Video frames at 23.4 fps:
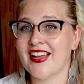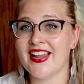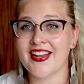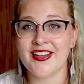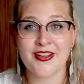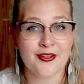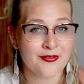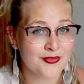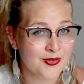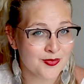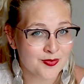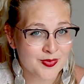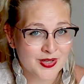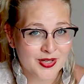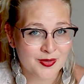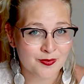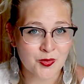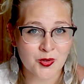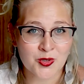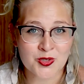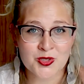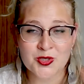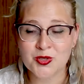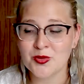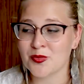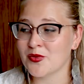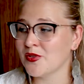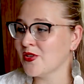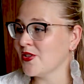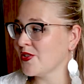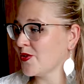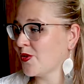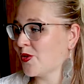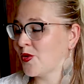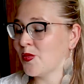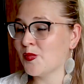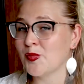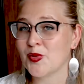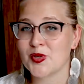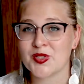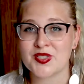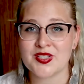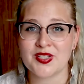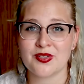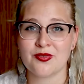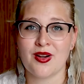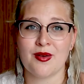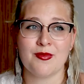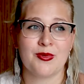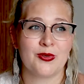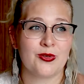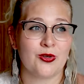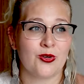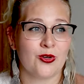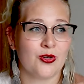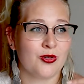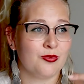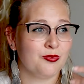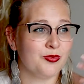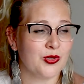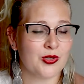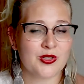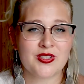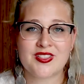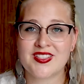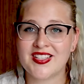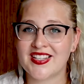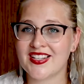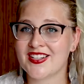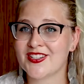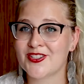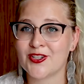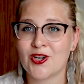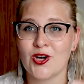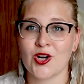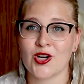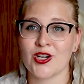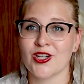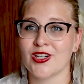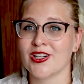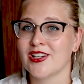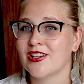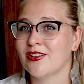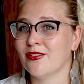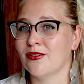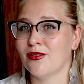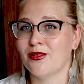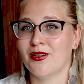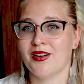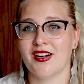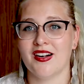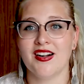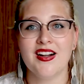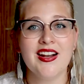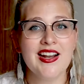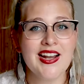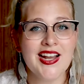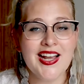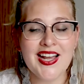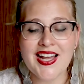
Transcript: any of the big booktubers or a bookstagrammer or a book TikToker, or